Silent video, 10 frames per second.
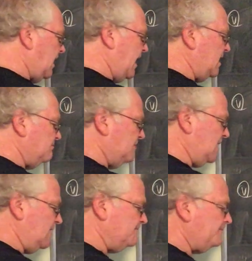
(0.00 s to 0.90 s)
A and
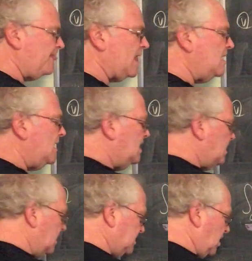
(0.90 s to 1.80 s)
B.
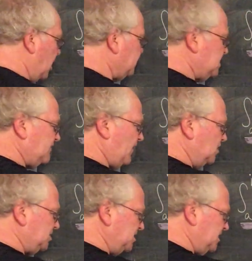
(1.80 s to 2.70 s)
As long as this
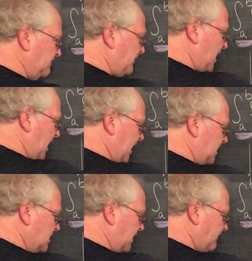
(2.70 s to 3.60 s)
function is
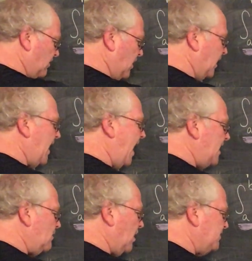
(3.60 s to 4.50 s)
defined everywhere,
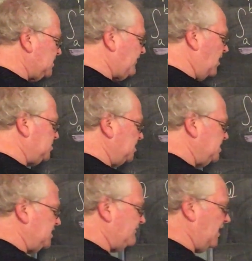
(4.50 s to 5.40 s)
anywhere this function is
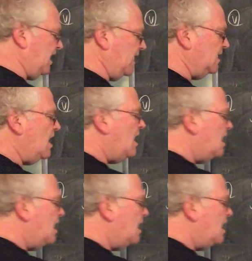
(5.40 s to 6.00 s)
defined,